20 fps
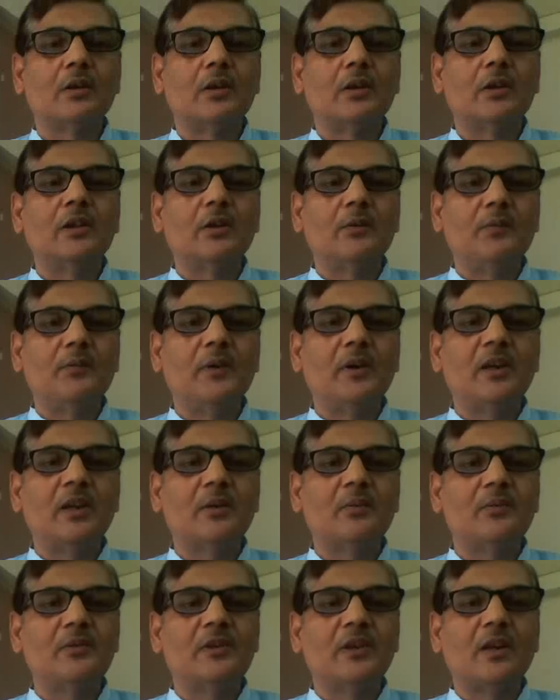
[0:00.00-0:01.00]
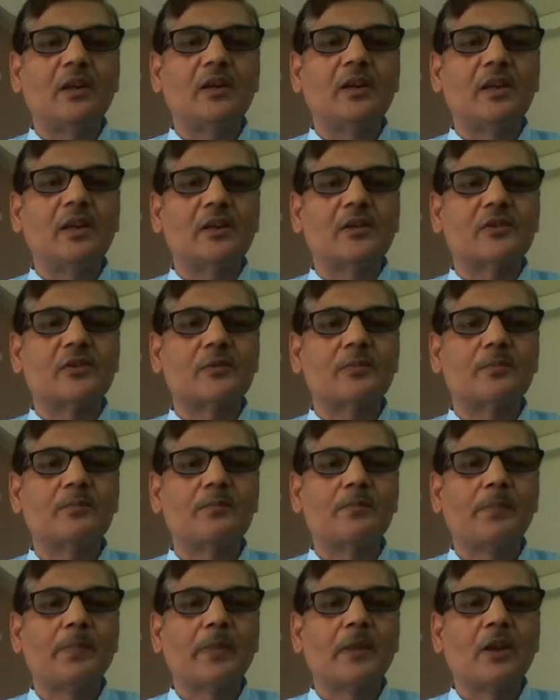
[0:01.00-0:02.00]
In the field of genetics,
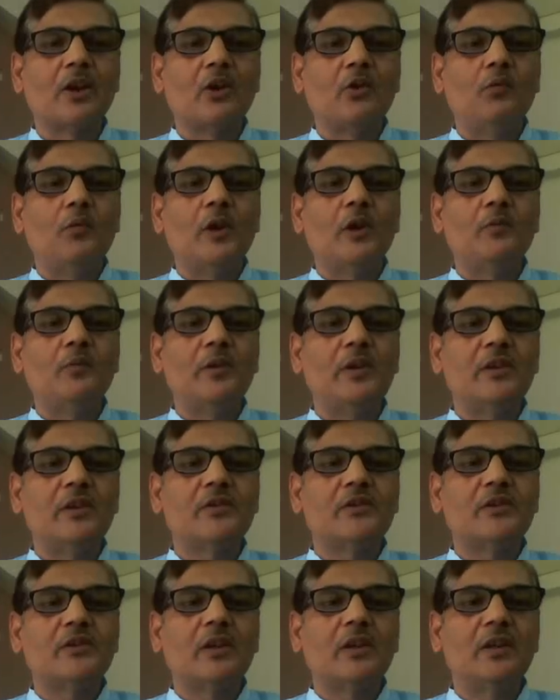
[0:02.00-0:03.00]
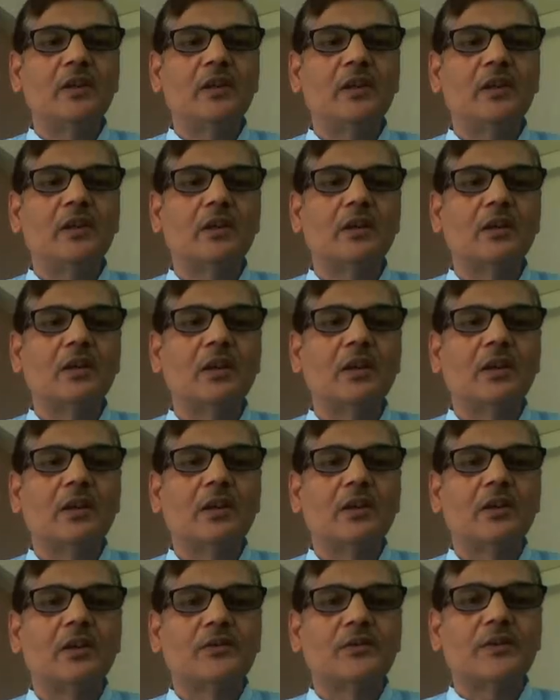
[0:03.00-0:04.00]
when we study
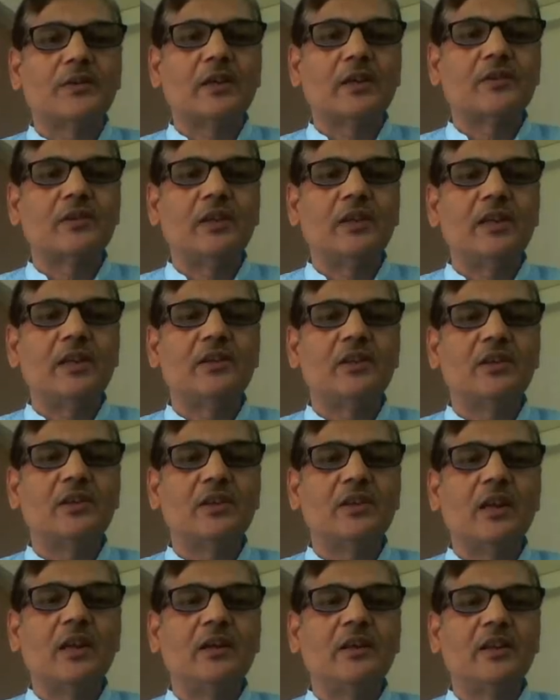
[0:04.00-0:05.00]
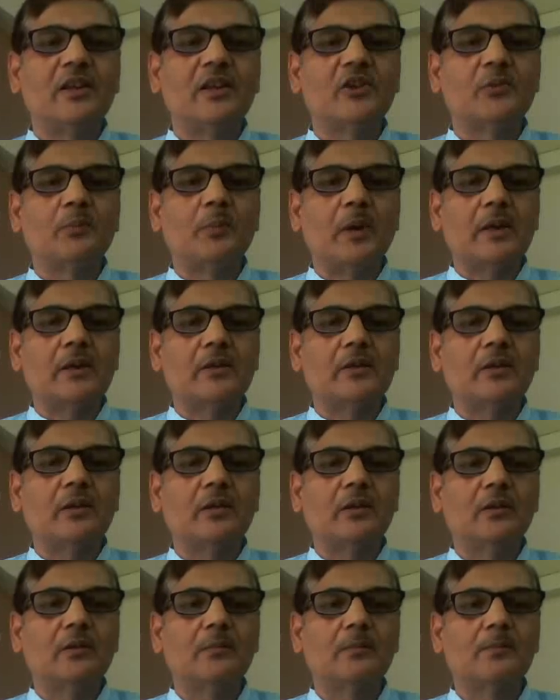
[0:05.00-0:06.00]
sex-linked inheritance
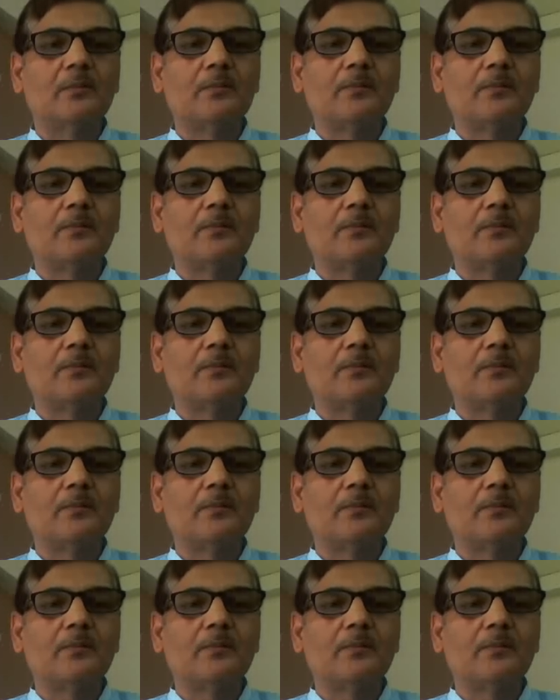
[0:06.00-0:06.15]
pattern,